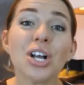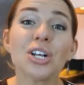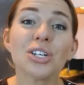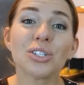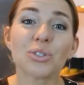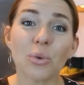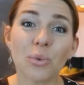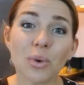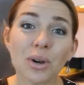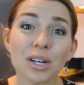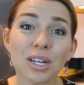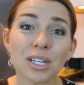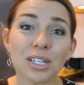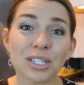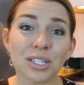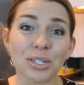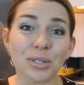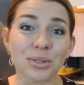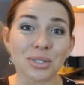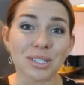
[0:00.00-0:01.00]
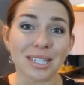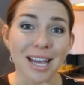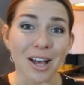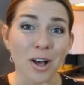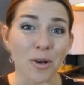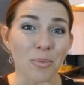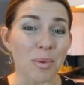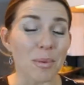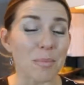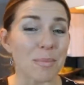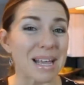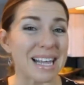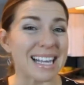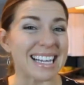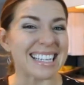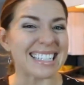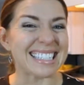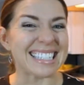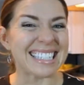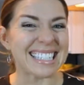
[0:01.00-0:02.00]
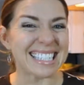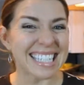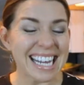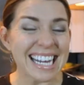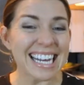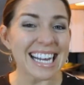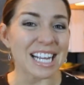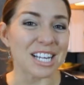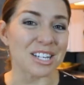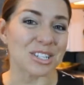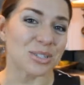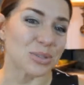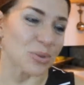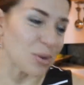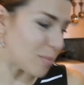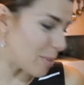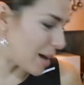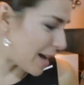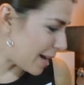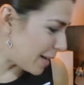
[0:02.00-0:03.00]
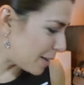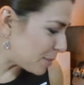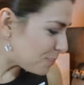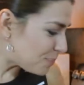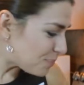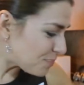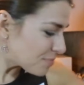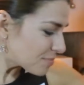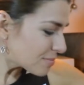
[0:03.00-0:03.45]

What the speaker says: So what we're going to do to help make it a skinny sorbet